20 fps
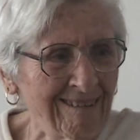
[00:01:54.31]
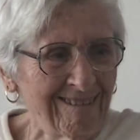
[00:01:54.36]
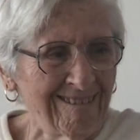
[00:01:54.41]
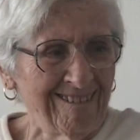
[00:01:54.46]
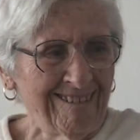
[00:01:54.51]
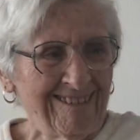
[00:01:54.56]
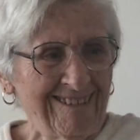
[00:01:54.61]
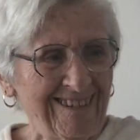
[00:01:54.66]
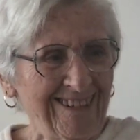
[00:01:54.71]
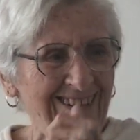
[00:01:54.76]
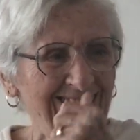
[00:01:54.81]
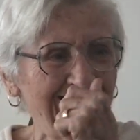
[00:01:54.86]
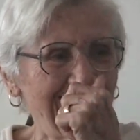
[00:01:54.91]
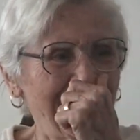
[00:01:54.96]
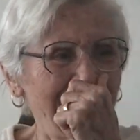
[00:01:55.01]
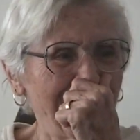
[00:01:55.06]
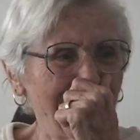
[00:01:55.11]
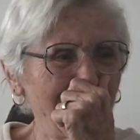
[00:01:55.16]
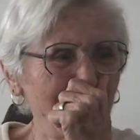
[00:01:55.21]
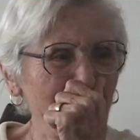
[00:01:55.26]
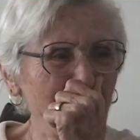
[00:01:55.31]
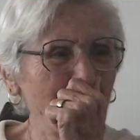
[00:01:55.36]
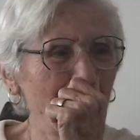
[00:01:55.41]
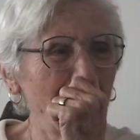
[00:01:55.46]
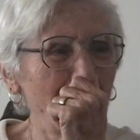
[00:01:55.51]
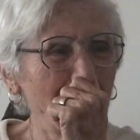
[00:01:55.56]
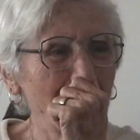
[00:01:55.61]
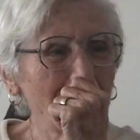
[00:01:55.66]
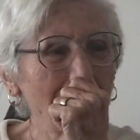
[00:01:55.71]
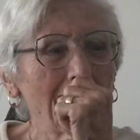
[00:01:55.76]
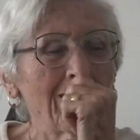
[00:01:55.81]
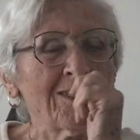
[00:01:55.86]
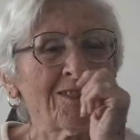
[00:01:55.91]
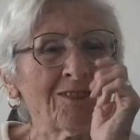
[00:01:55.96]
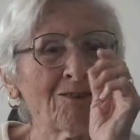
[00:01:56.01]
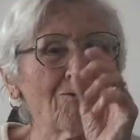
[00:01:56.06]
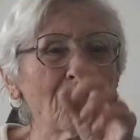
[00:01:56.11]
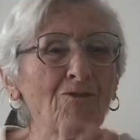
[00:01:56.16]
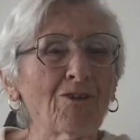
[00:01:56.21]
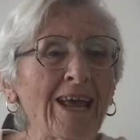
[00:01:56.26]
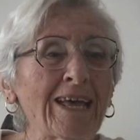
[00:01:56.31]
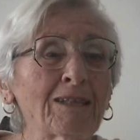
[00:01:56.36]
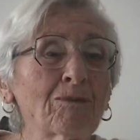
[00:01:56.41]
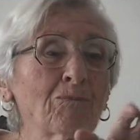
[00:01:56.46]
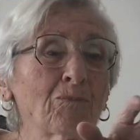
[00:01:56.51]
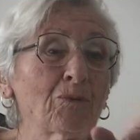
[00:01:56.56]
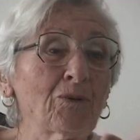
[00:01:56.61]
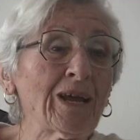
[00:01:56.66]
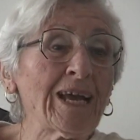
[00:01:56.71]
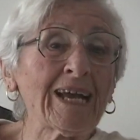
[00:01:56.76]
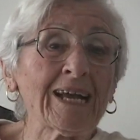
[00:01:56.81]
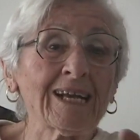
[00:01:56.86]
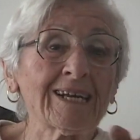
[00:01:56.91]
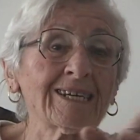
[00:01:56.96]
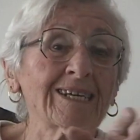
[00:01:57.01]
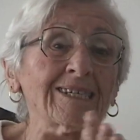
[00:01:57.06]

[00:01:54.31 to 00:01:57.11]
What does that mean? Near the red brick.